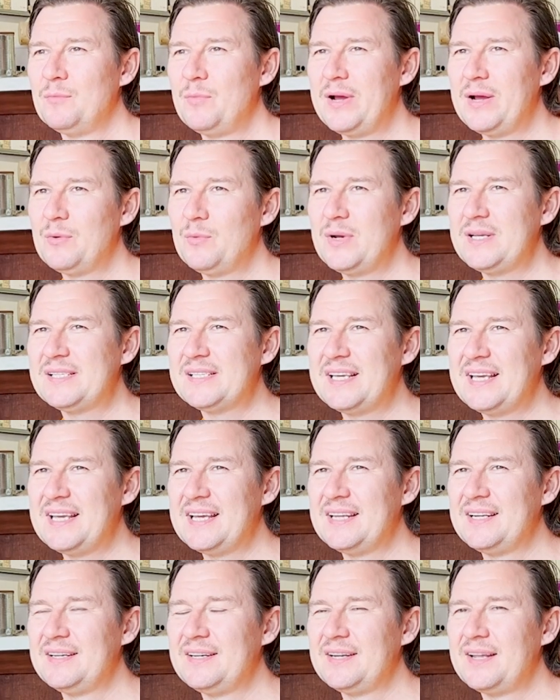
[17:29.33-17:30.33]
whiskey
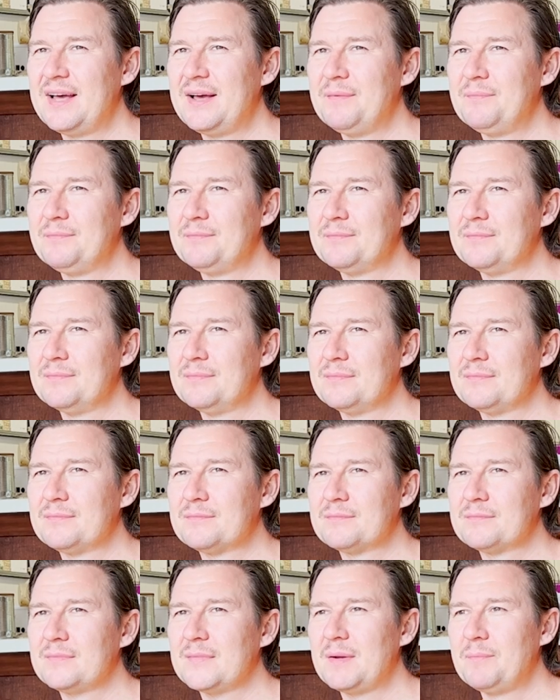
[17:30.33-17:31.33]
and
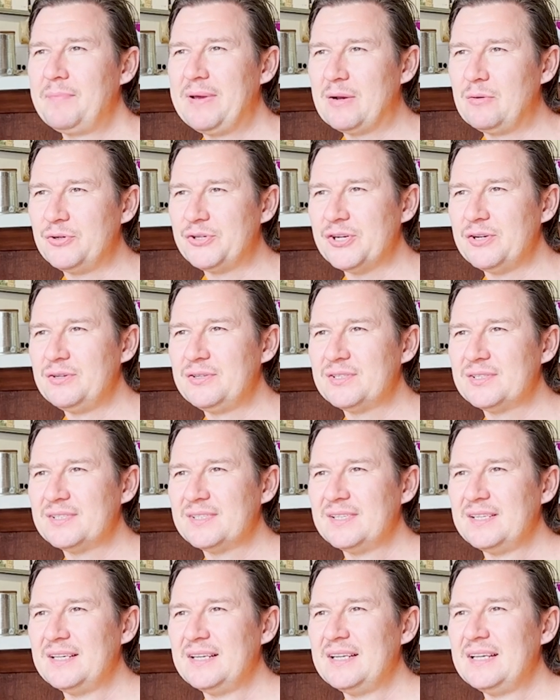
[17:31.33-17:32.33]
pickle juice.
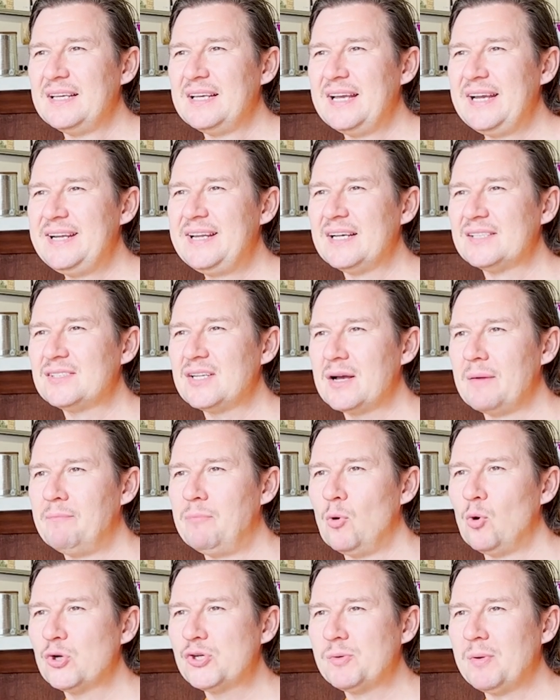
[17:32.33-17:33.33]
He does like a
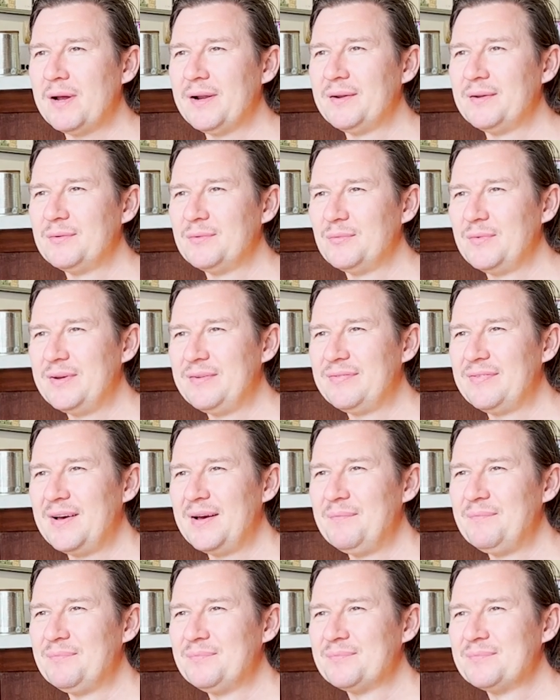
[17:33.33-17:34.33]
borscht one with
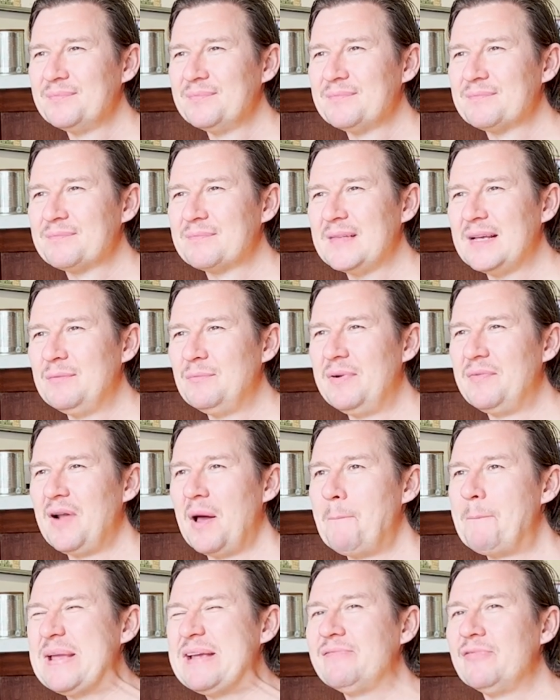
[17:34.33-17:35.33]

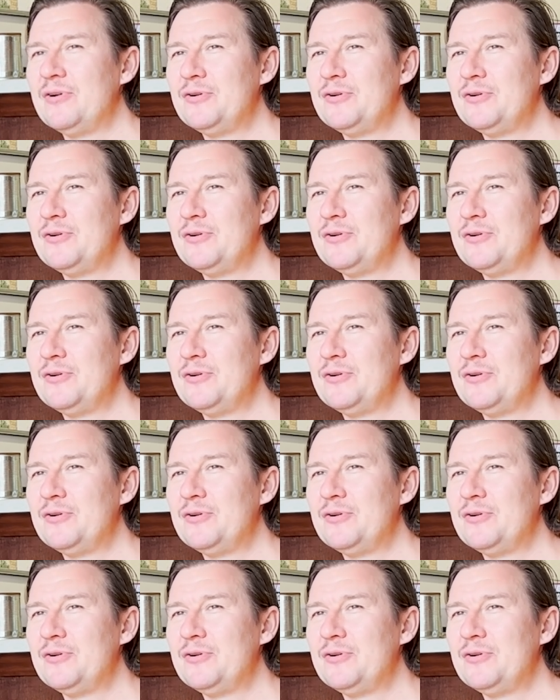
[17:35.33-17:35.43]
beetroot